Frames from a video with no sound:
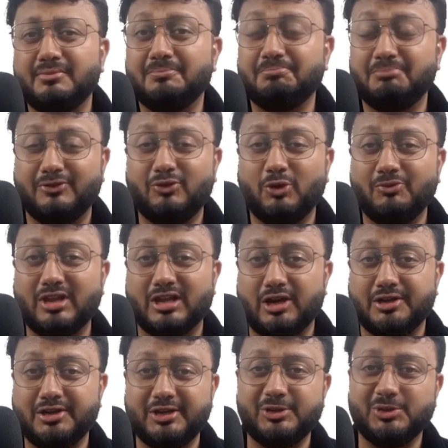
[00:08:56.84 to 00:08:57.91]
Before we
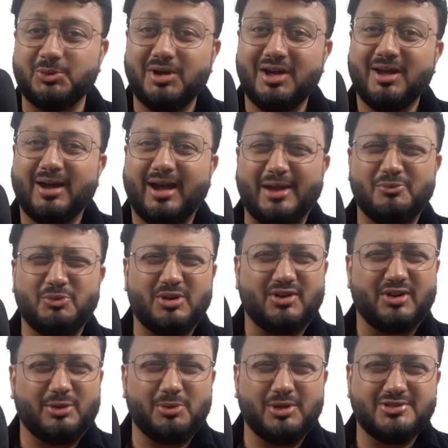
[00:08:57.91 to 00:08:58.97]
continue, I would
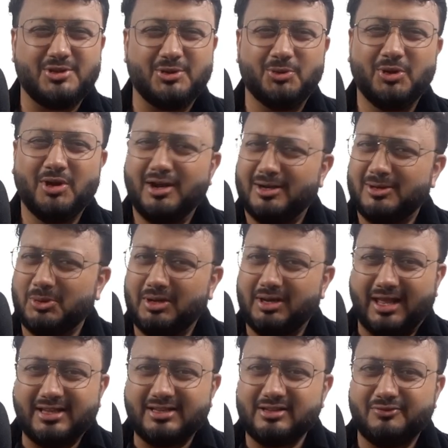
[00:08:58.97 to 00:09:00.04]
request you to
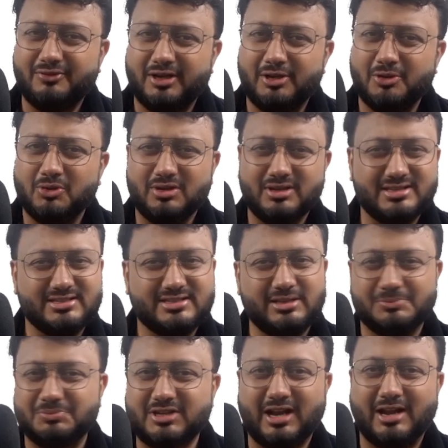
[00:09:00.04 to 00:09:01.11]
like the video,
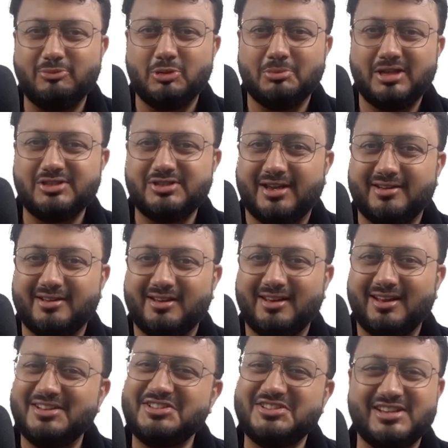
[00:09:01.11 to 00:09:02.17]
subscribe to my channel,
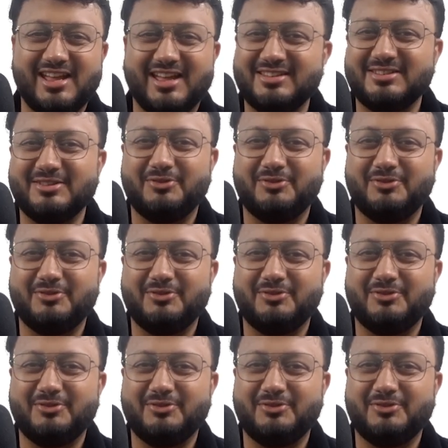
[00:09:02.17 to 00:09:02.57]
and share the